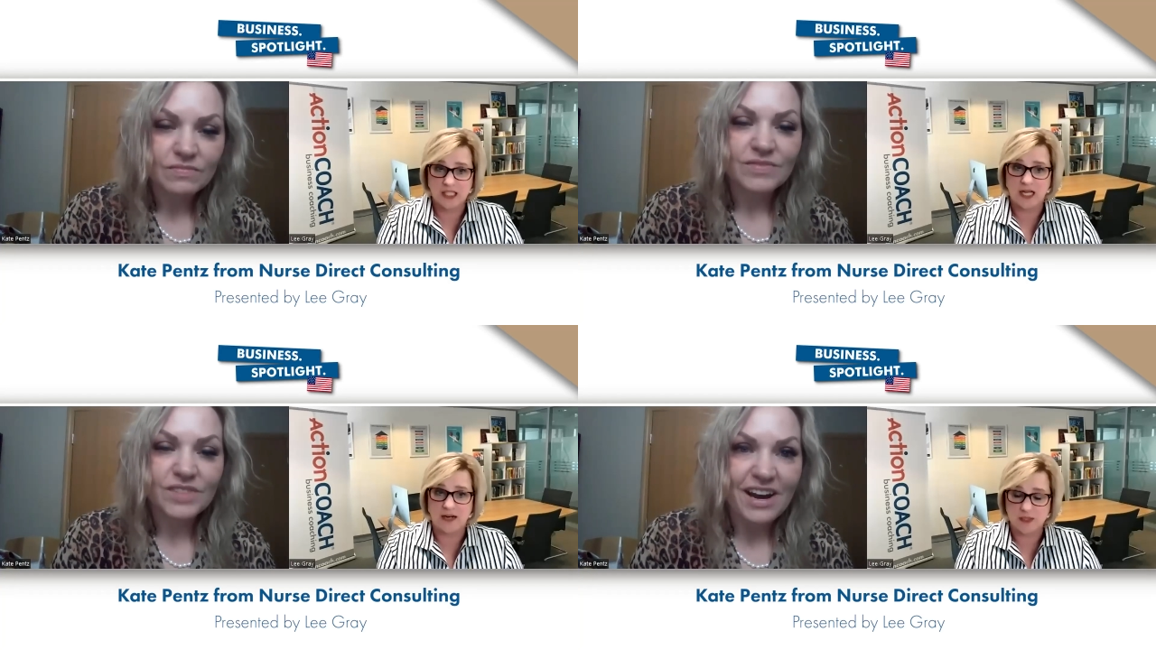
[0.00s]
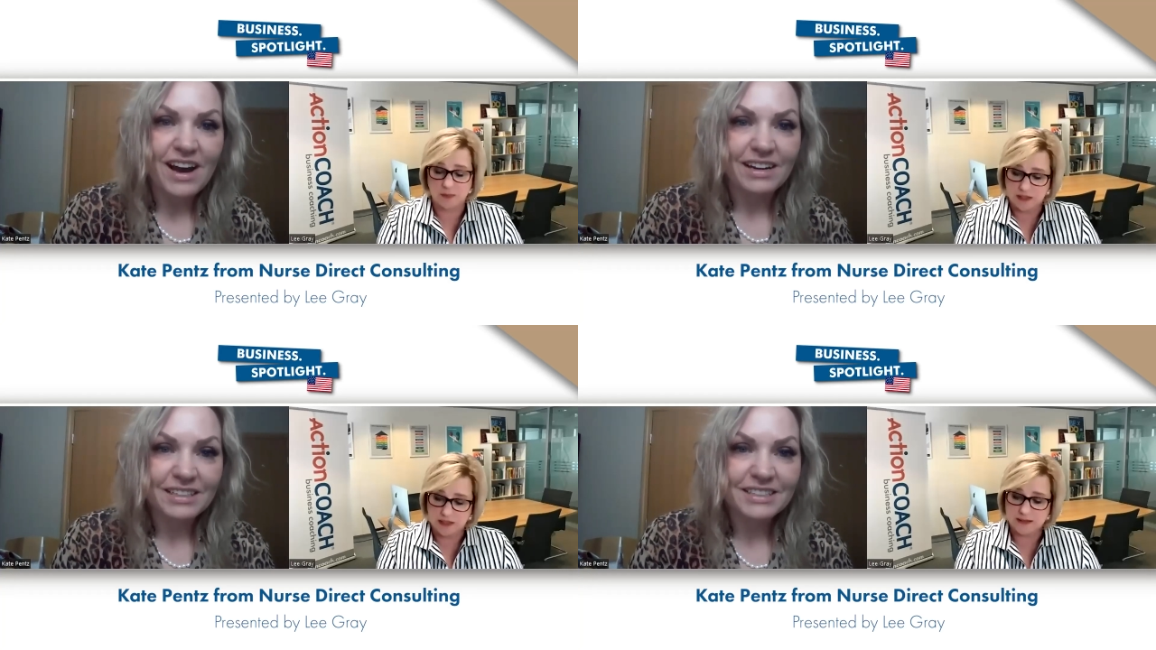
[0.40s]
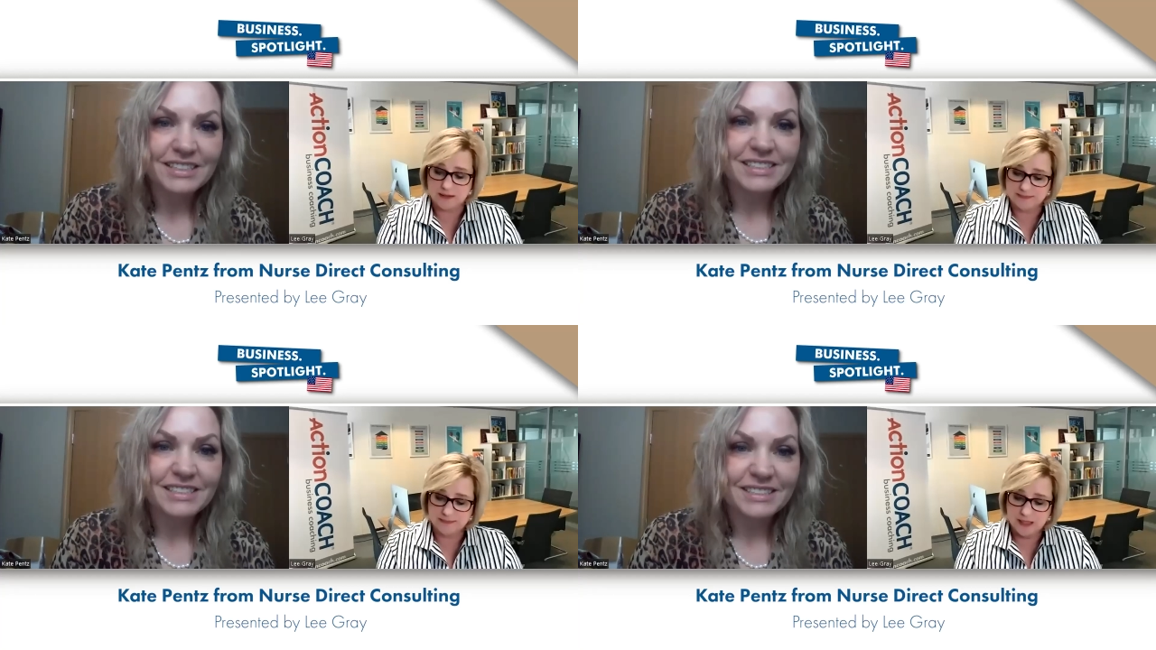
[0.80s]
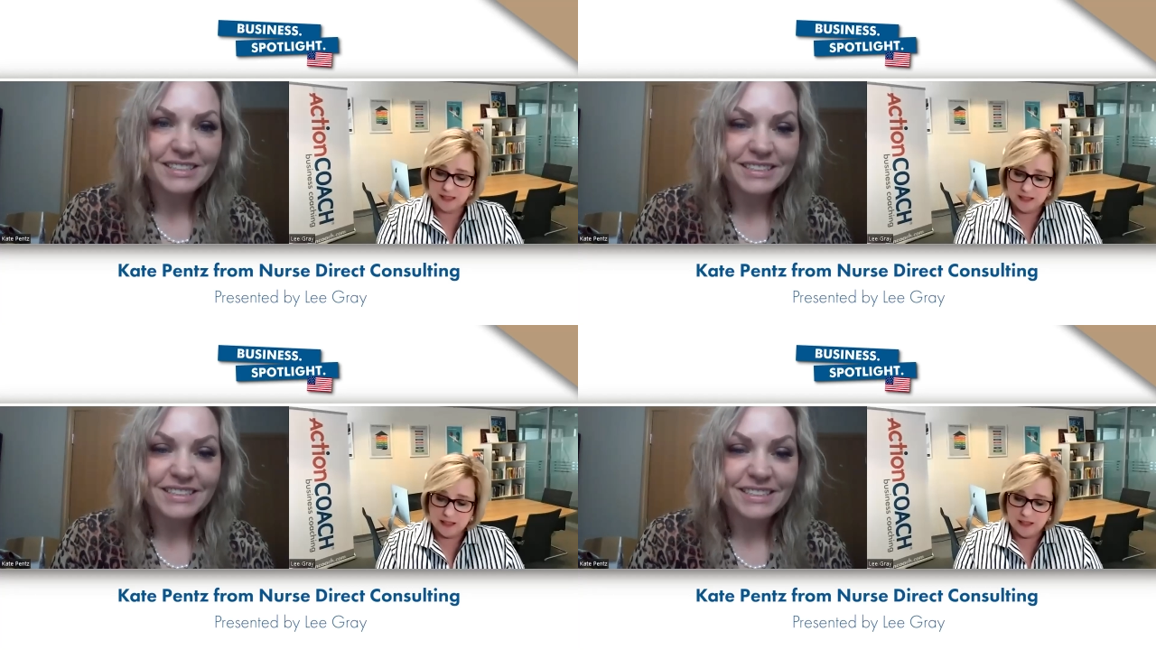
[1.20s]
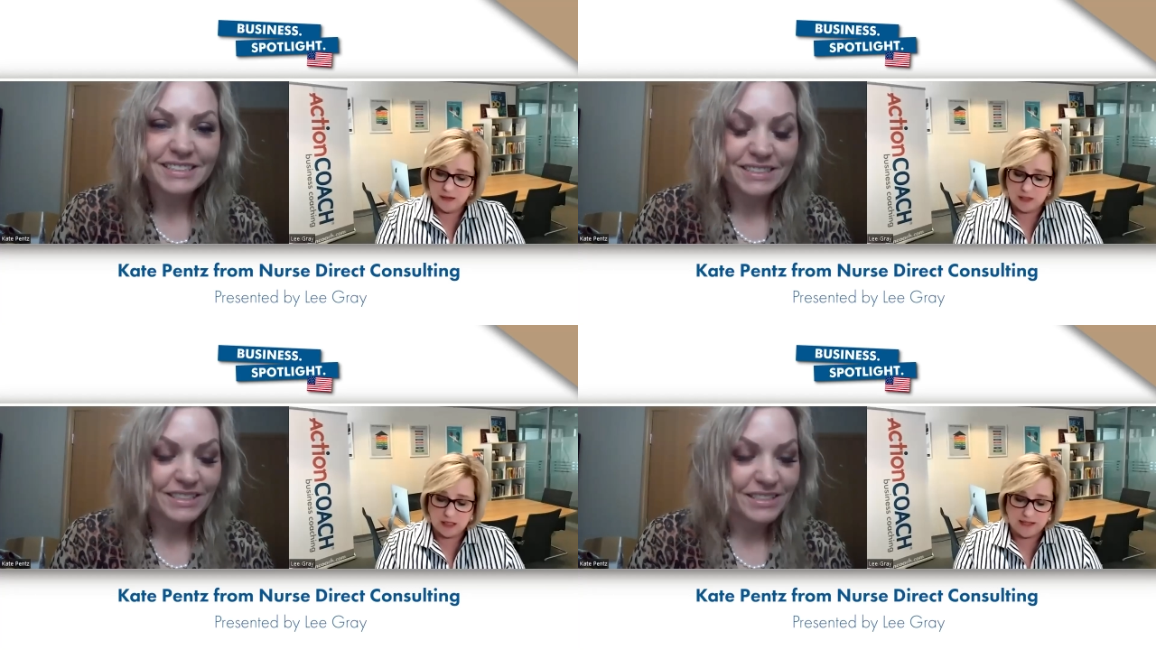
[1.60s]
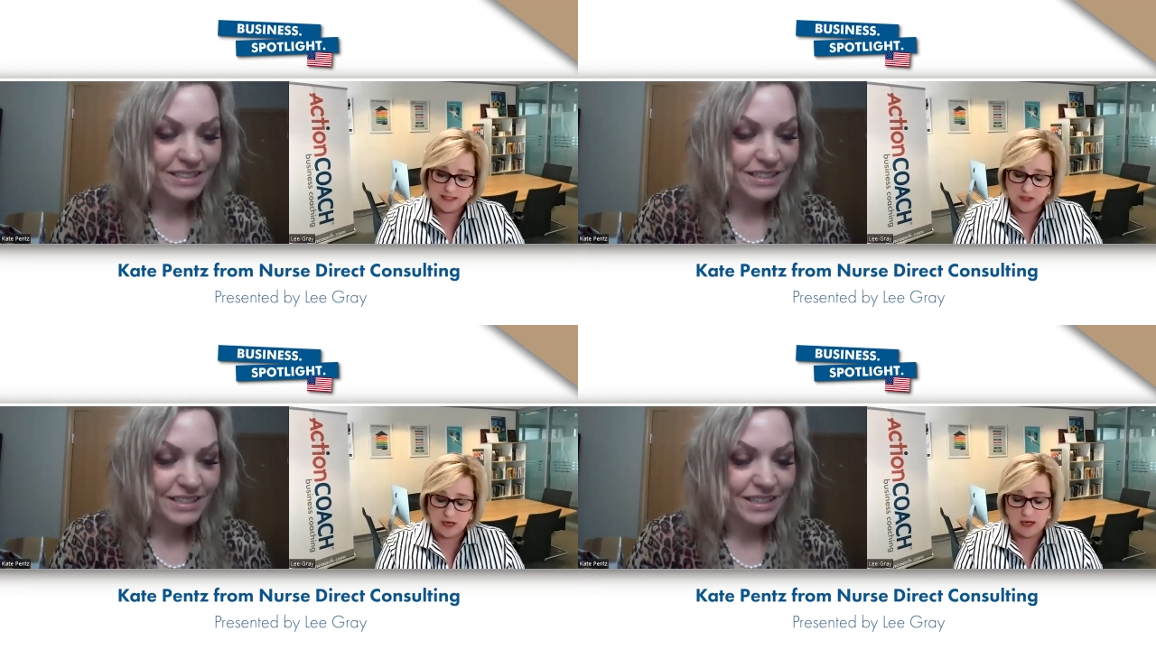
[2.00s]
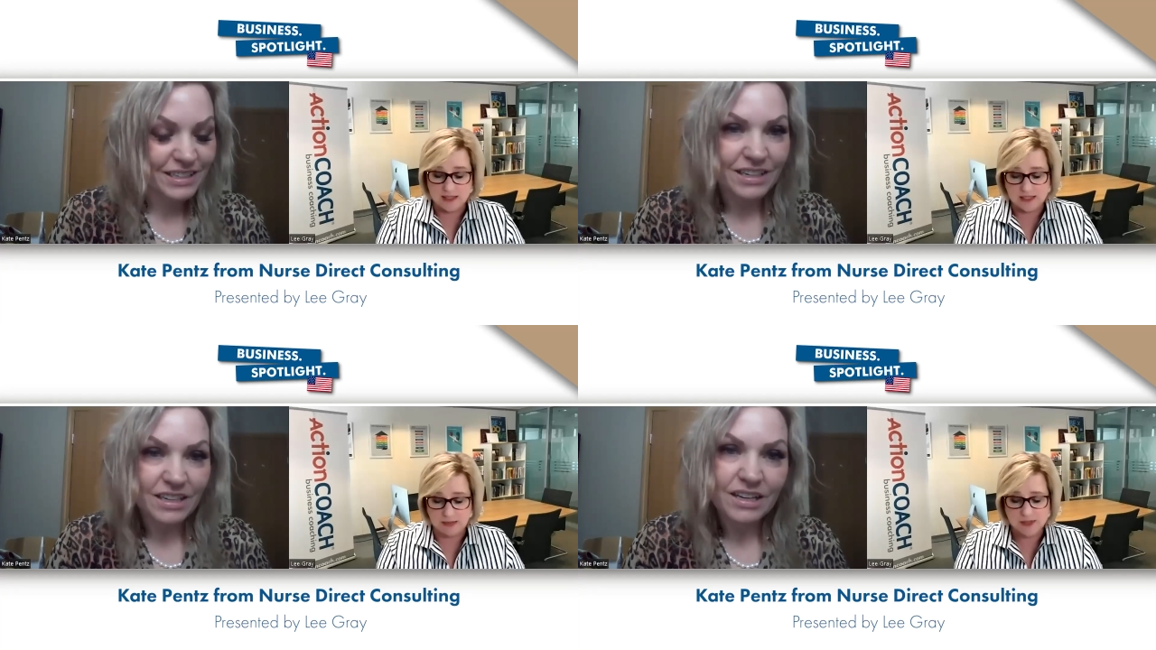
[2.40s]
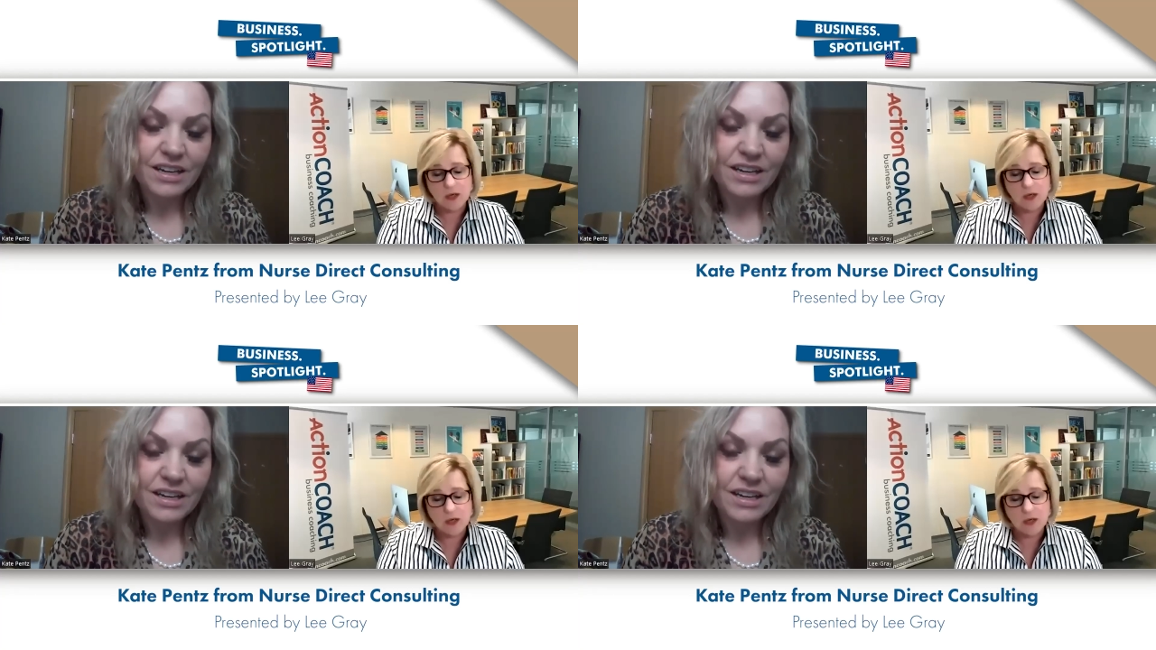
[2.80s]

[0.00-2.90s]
Speaker 1: A lot yeah. of experience. Well, that's awesome.